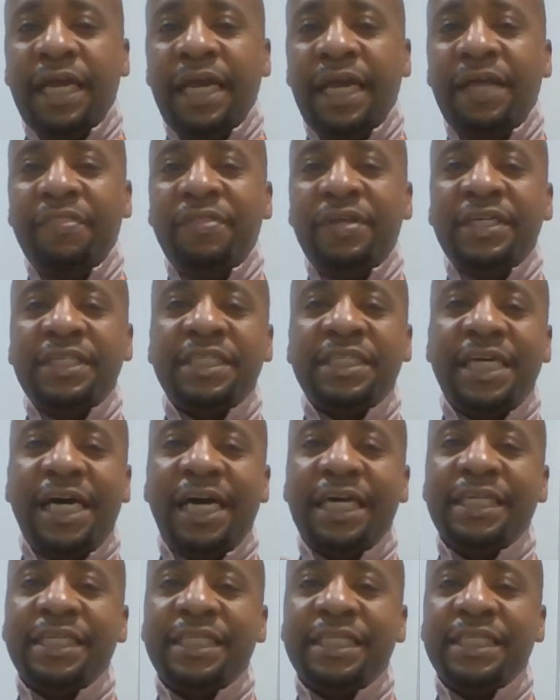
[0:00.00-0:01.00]
and this
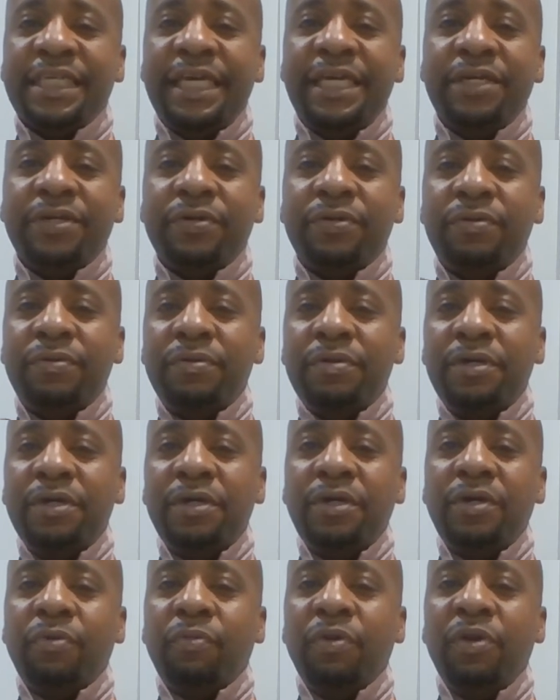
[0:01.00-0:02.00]
side is single,
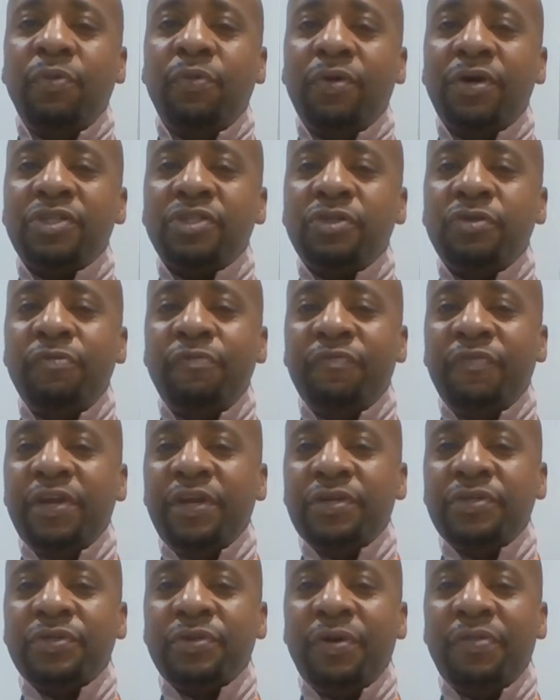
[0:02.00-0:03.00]
we want two
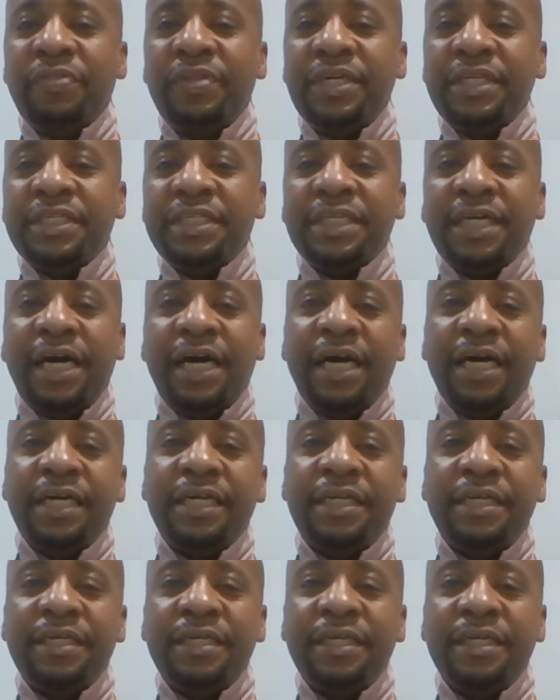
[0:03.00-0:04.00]
fingers on this
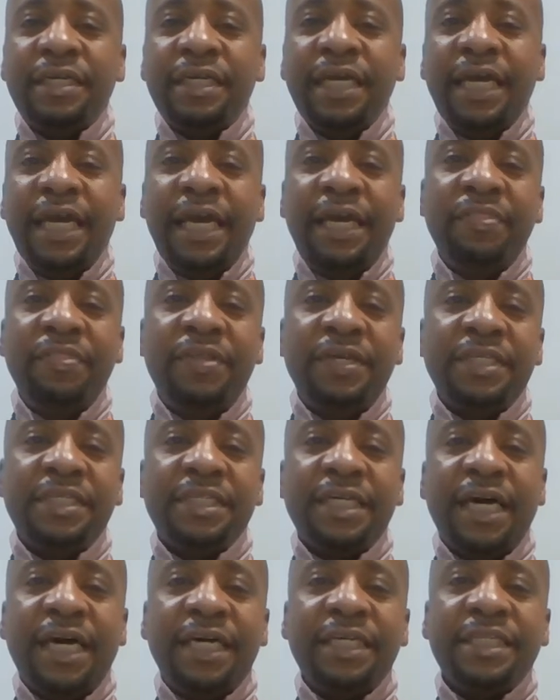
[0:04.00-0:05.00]
side and this
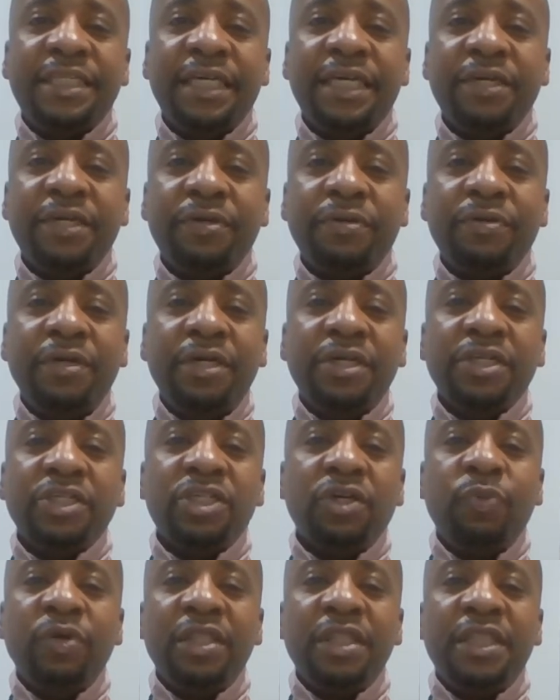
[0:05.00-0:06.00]
side single.
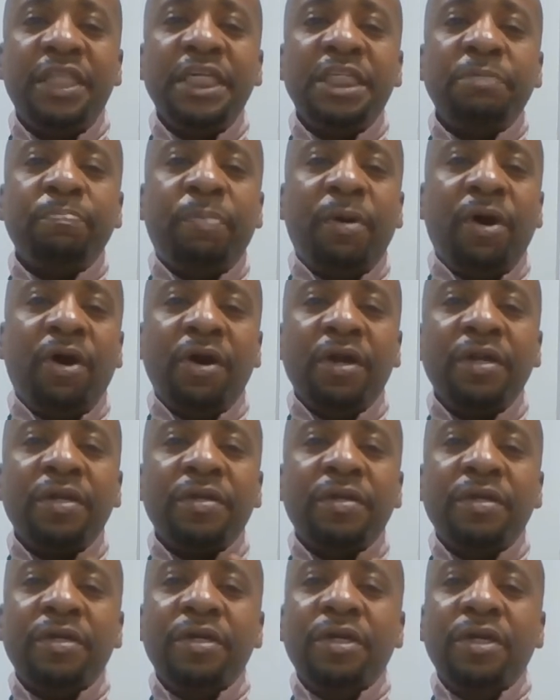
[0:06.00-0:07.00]
So with this part,
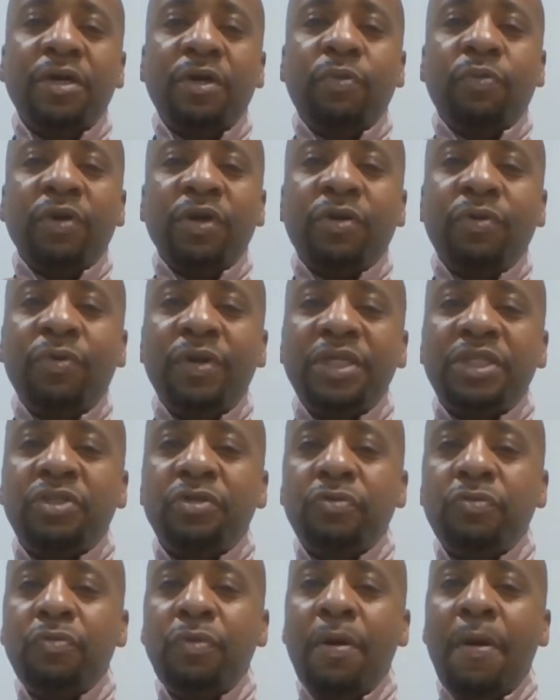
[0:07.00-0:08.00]
we're going
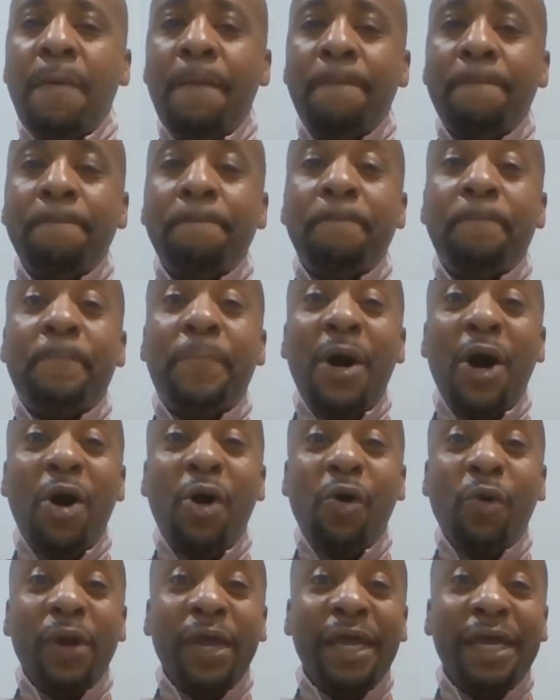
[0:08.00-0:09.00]
to
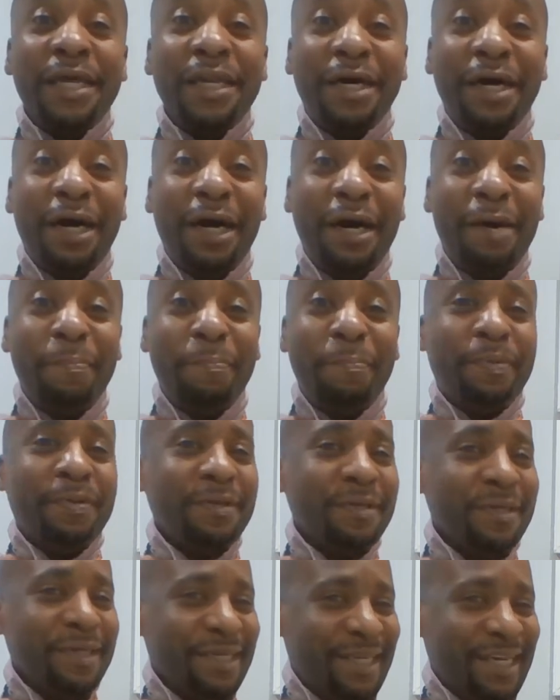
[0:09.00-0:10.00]
bow it up.
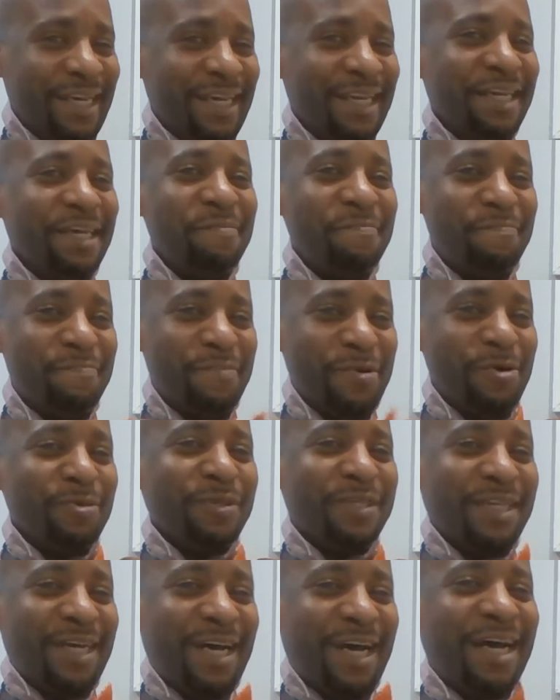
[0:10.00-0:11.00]
Get it? Bow
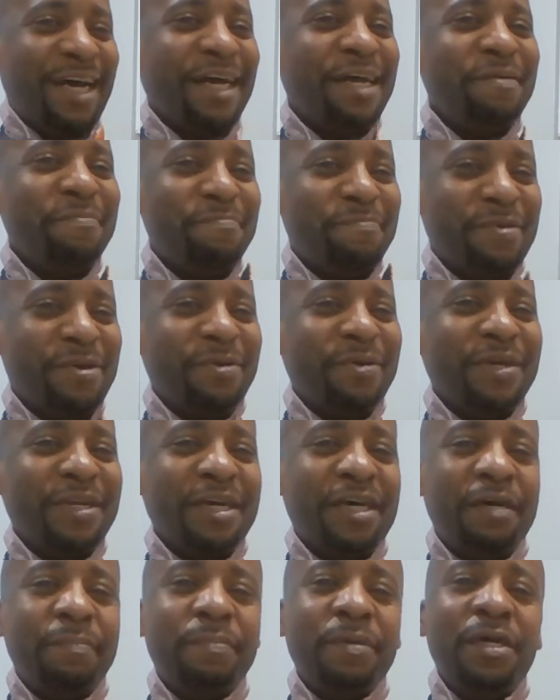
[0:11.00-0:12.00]
tie, bow it
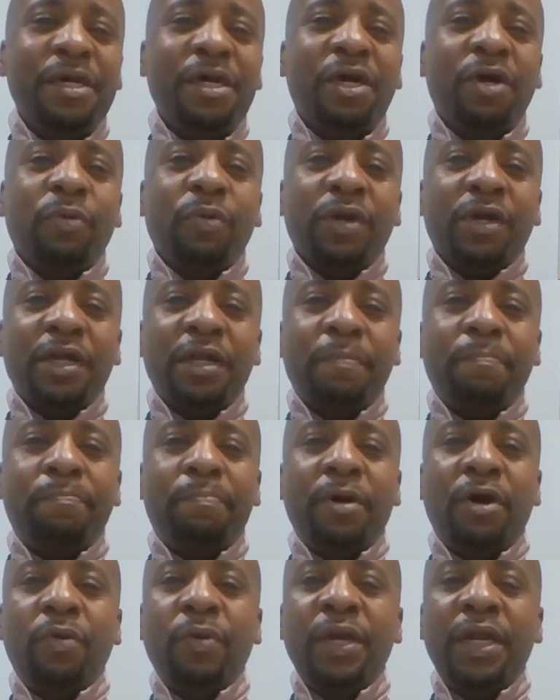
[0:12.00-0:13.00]
up. We're going to
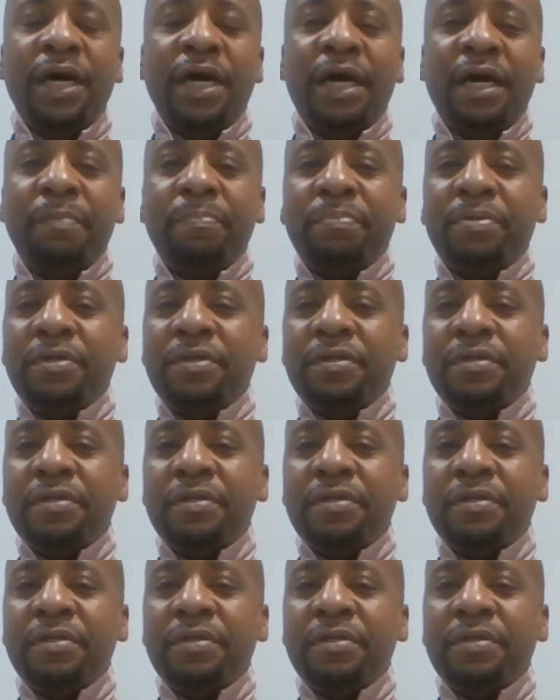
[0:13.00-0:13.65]
bow it up